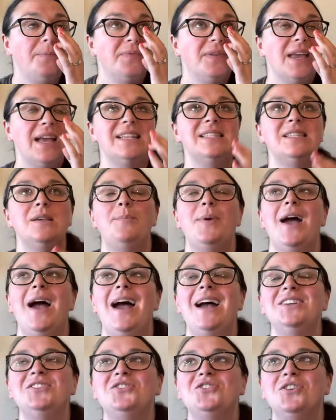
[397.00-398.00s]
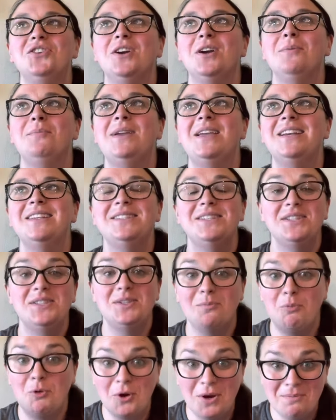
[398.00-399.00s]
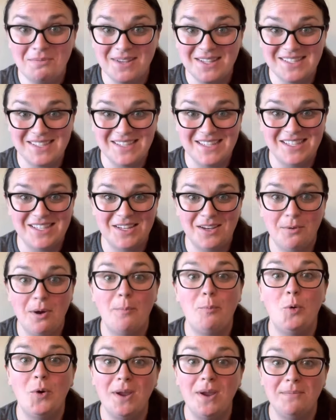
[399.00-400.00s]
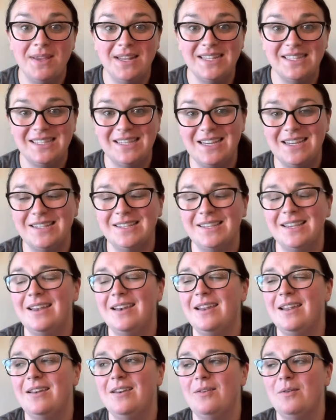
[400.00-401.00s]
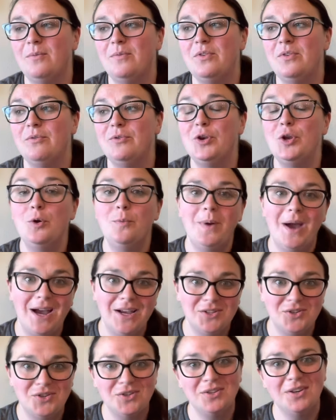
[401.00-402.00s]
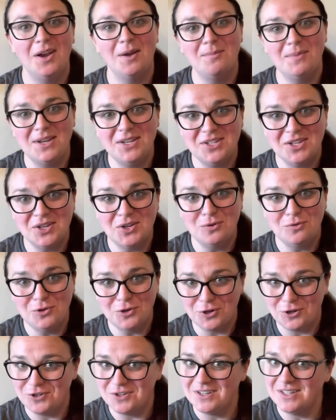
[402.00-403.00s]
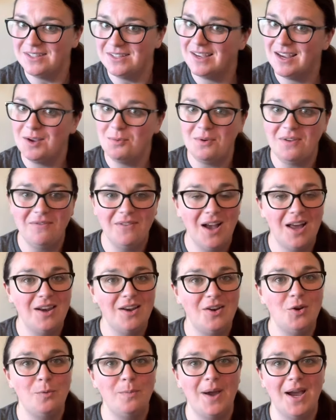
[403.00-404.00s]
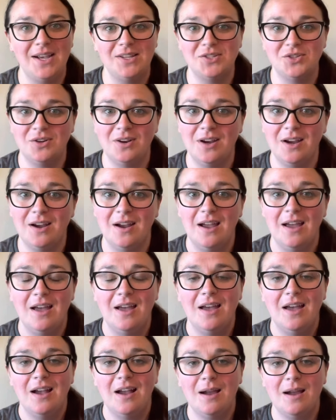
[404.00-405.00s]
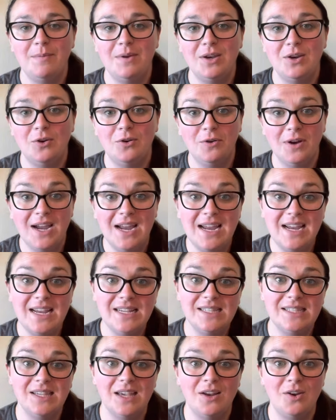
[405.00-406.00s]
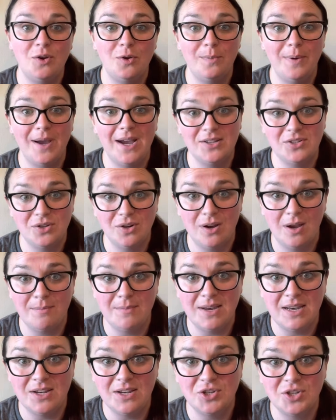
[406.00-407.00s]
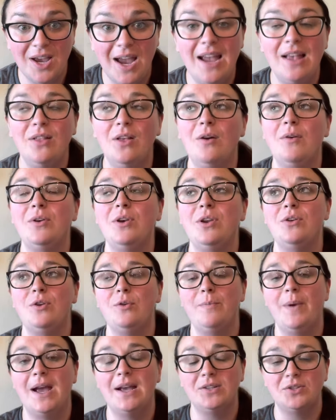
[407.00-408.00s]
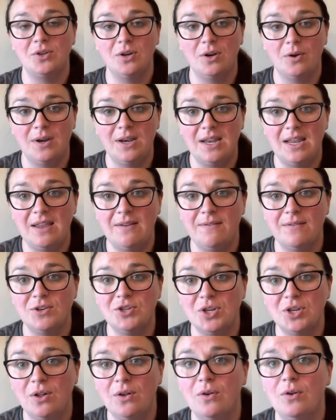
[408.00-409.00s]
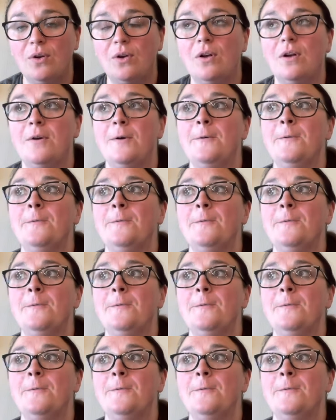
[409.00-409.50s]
as a pastor, because it's appointment system, appointment season, and new pastors are coming to new churches. Like we've got a new pastor coming to Grace, a new pastor coming to Shiloh, and a new pastor going to Evangelical